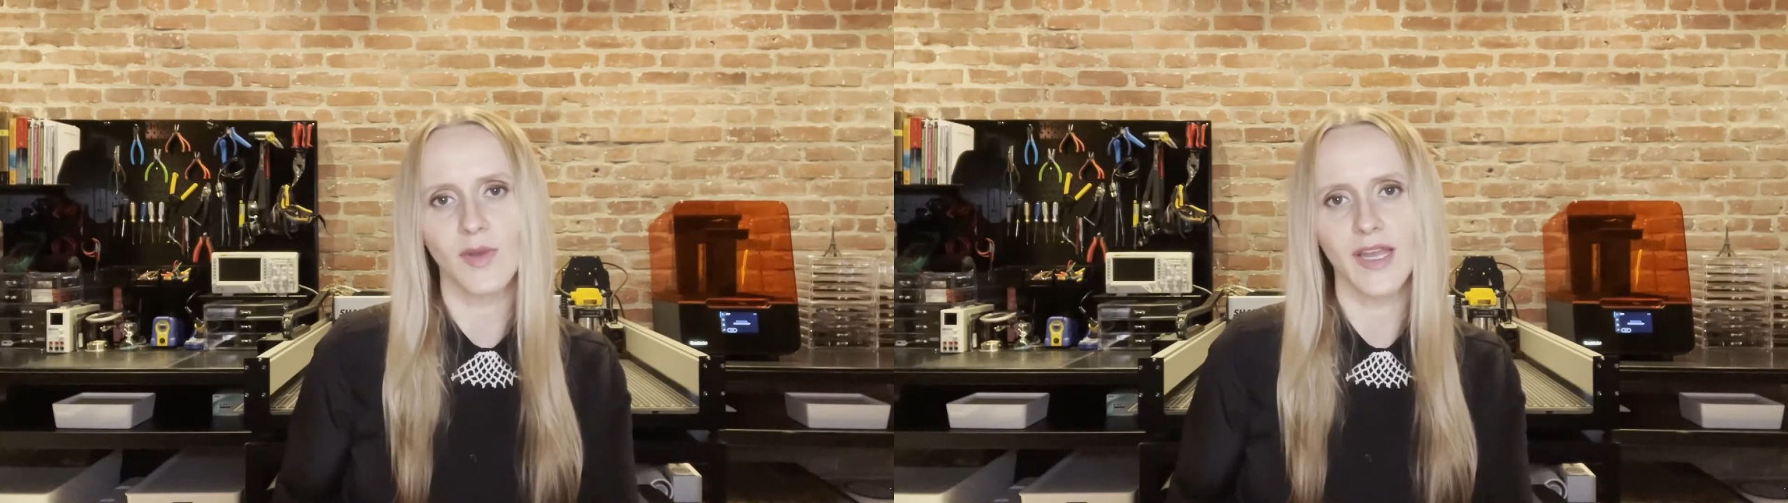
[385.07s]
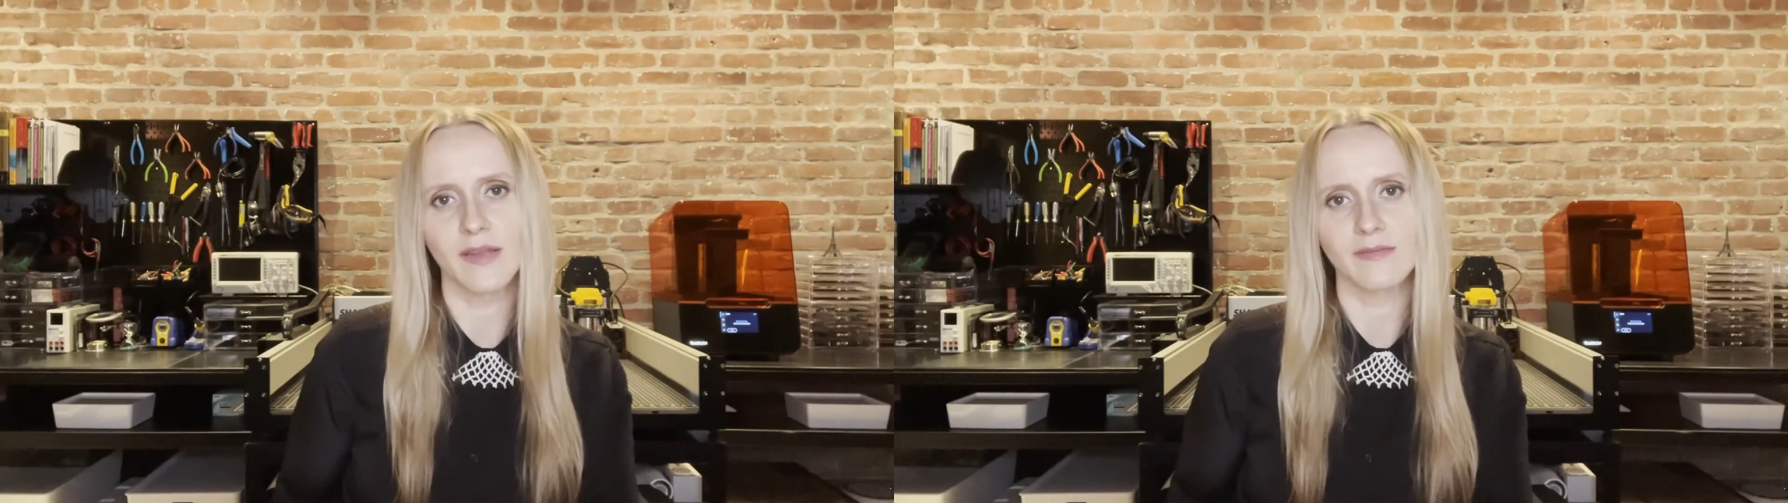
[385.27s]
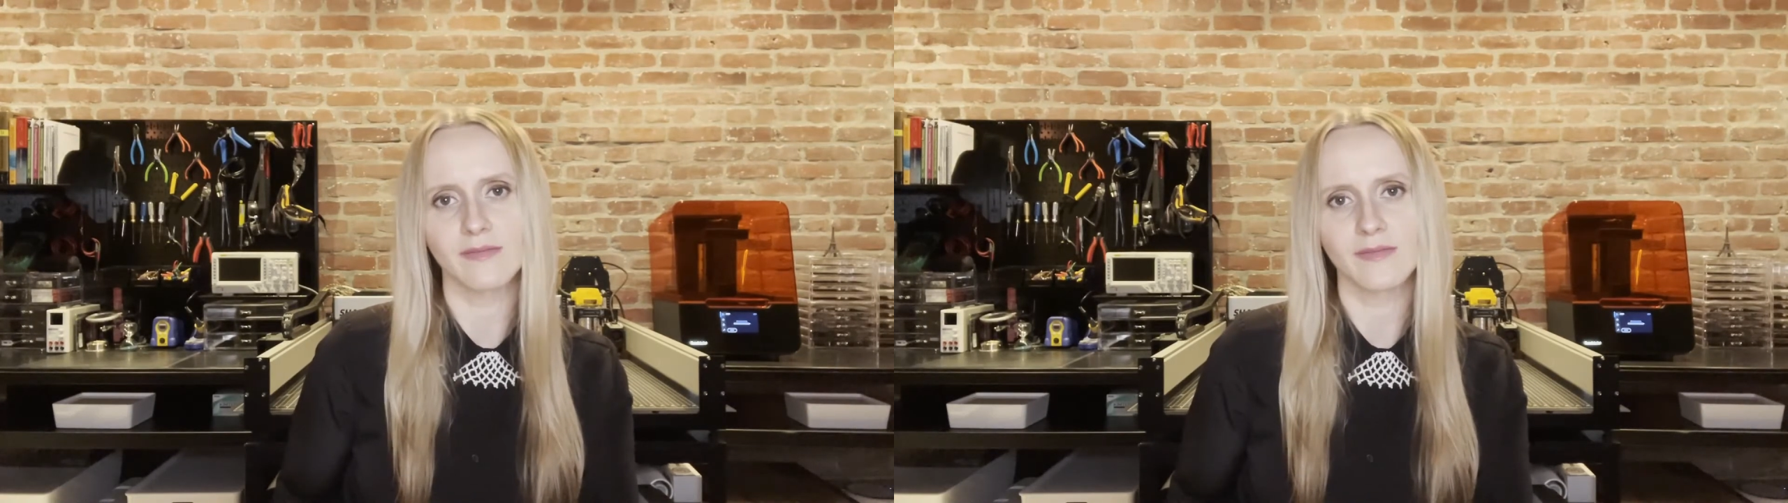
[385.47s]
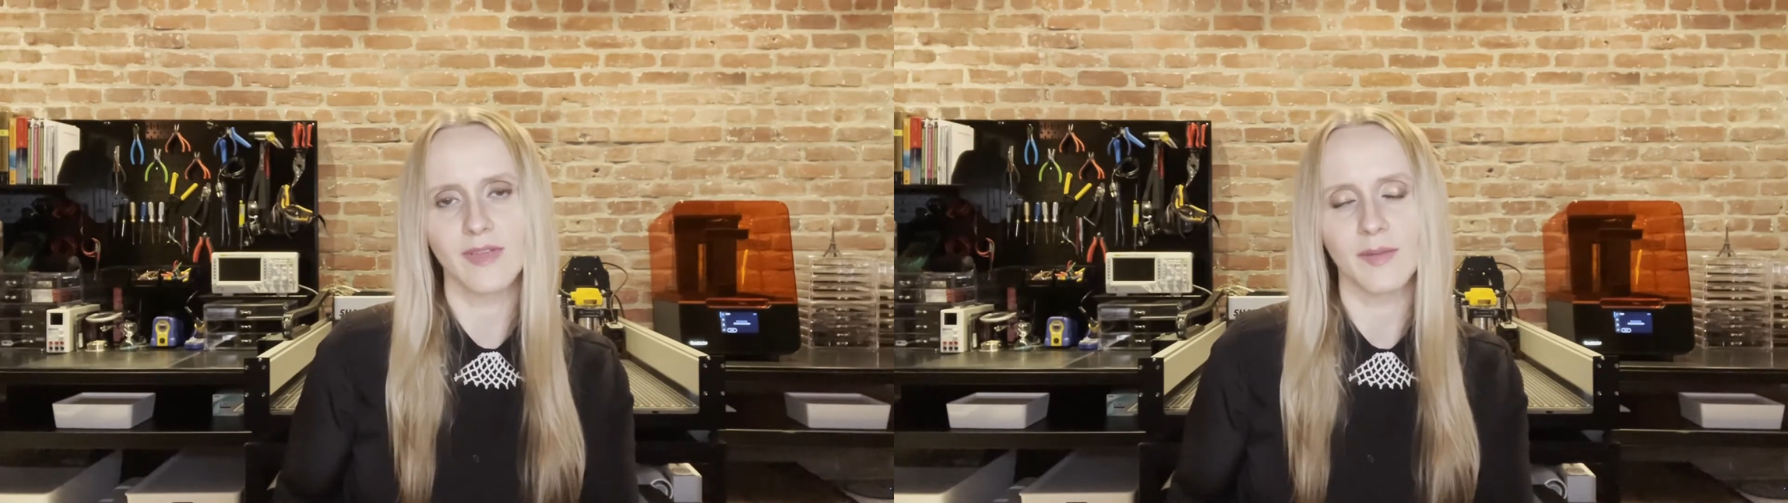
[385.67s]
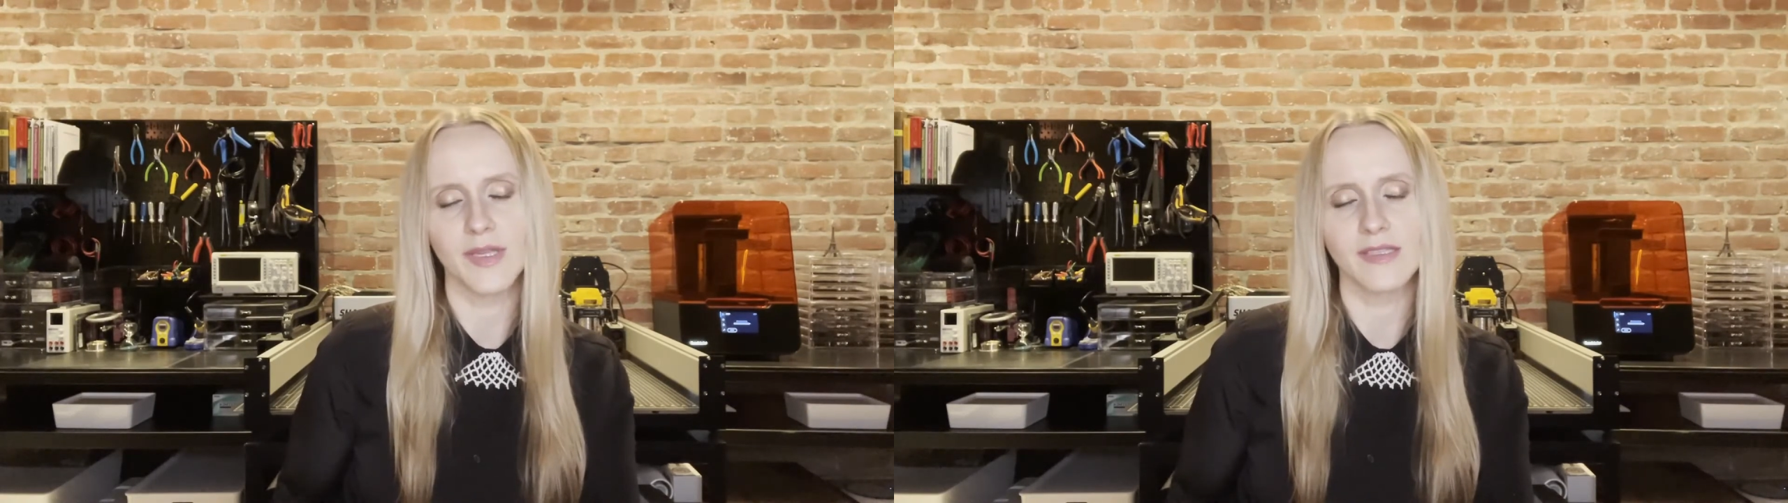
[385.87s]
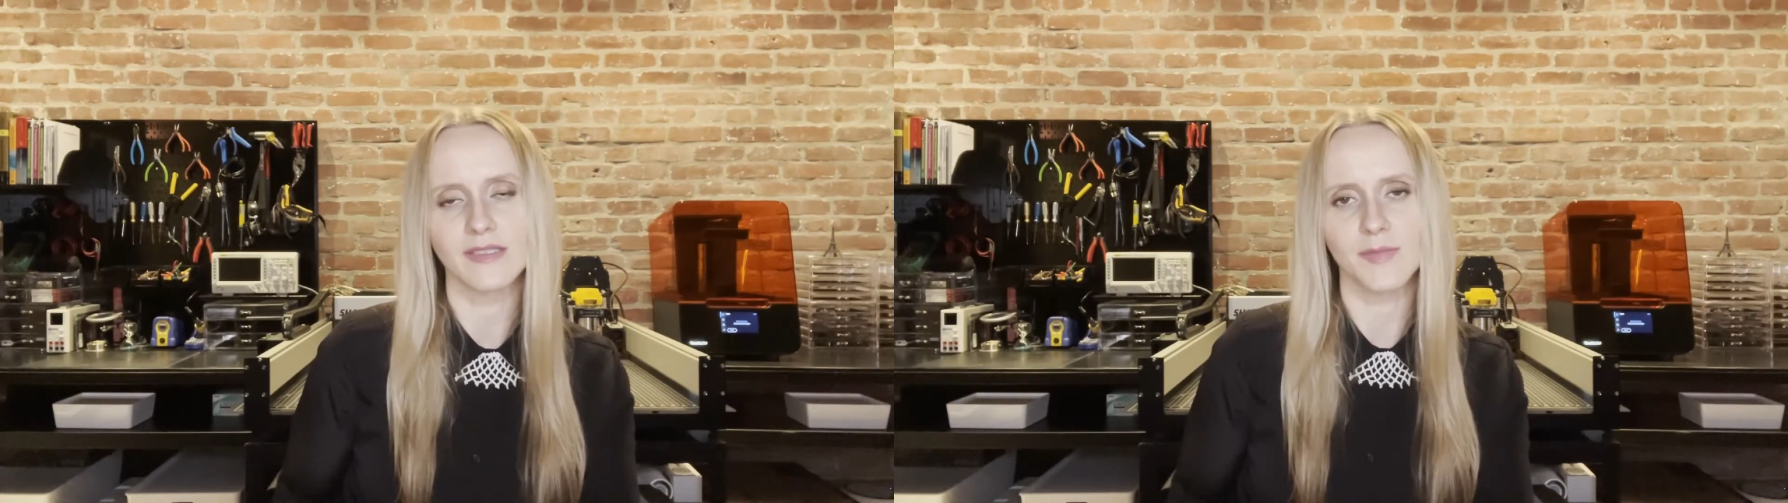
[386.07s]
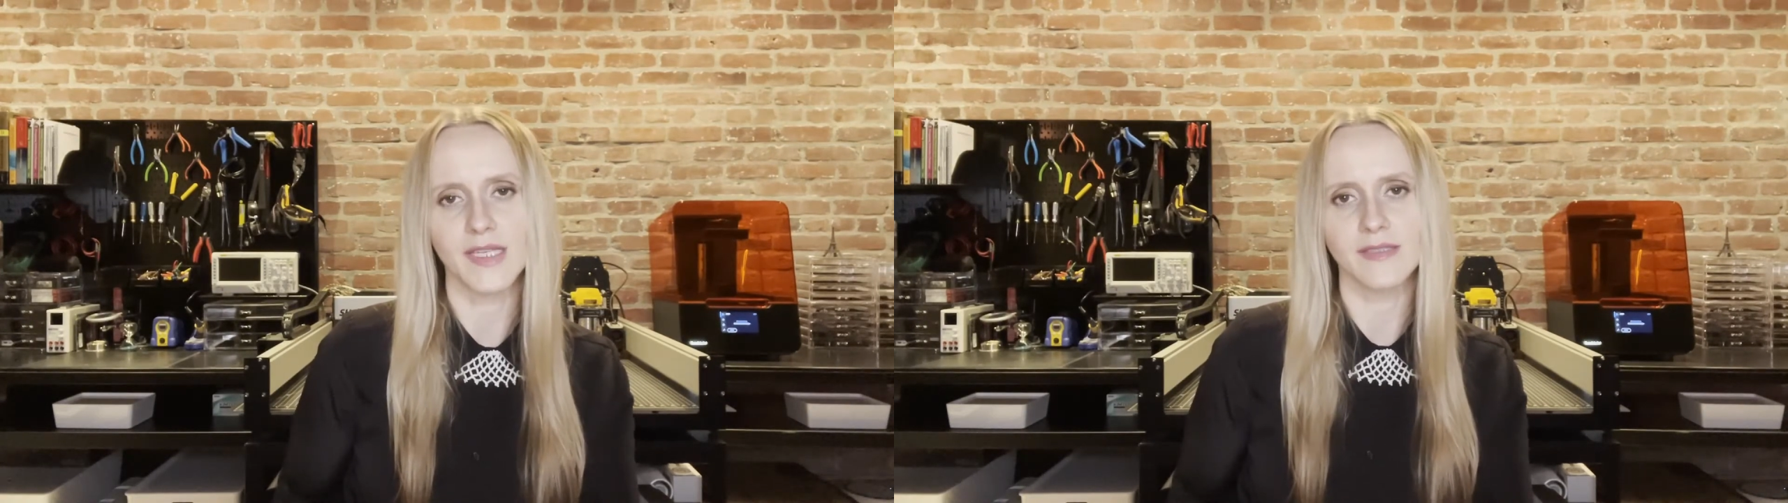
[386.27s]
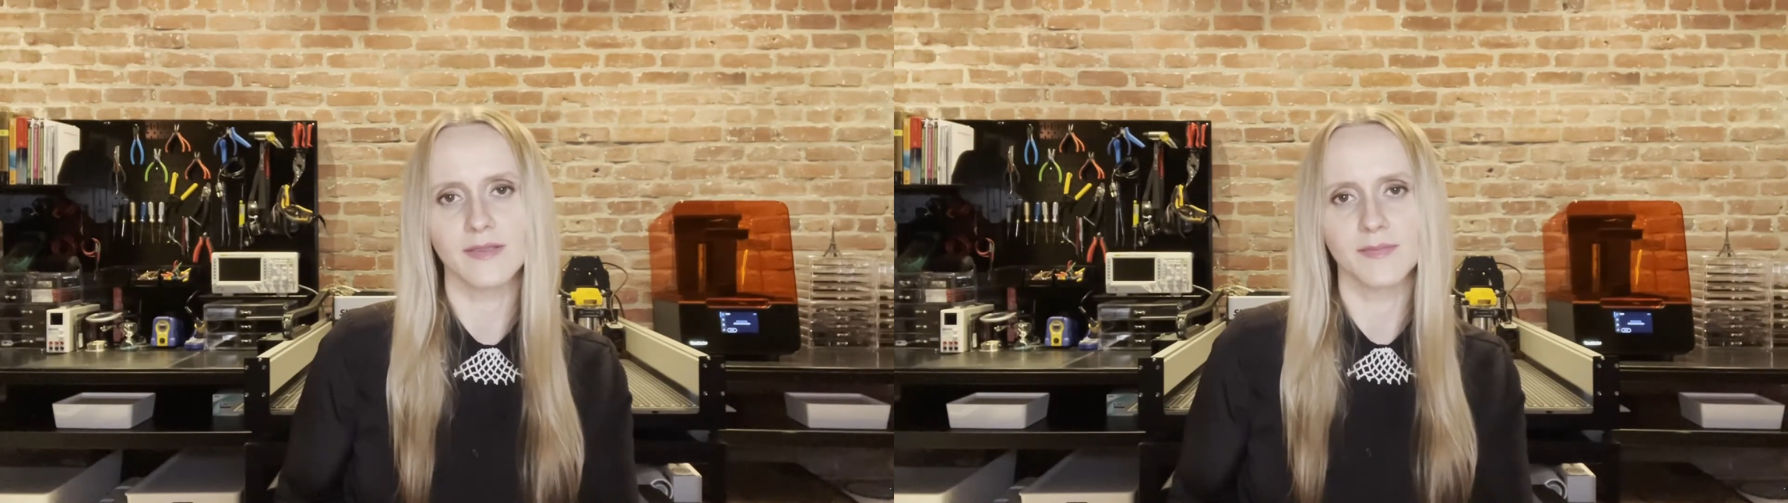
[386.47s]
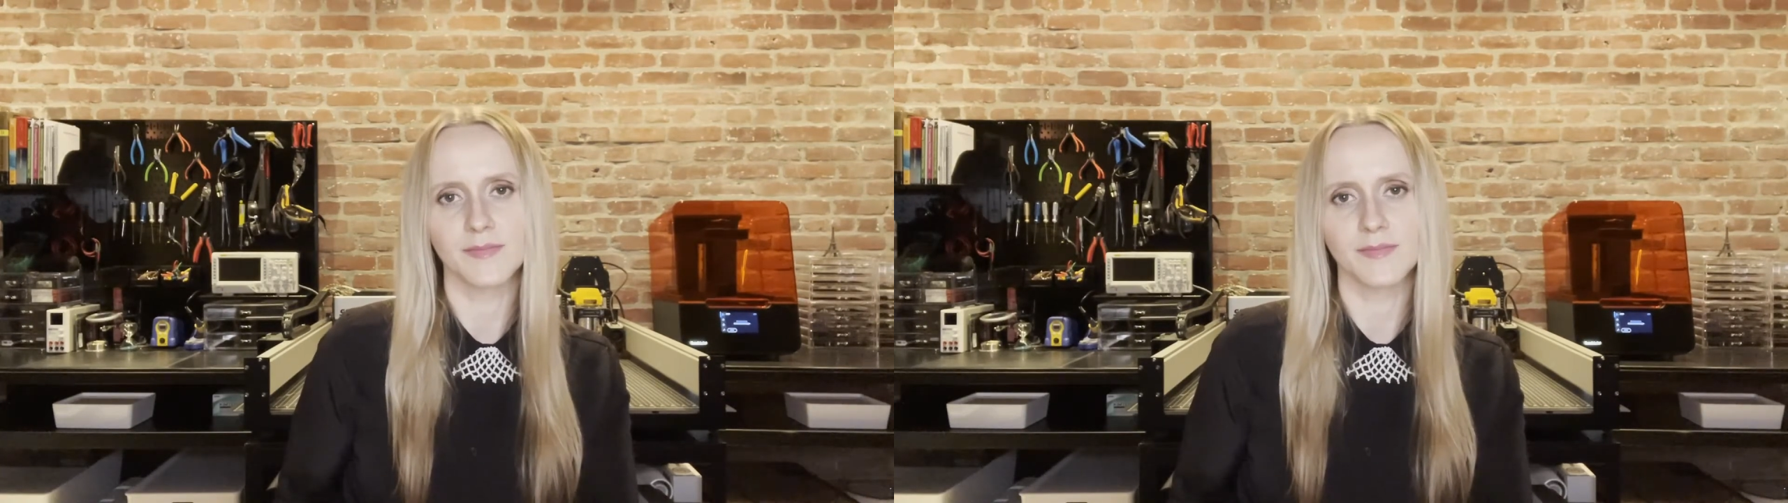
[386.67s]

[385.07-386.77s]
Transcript: why I'm in this space.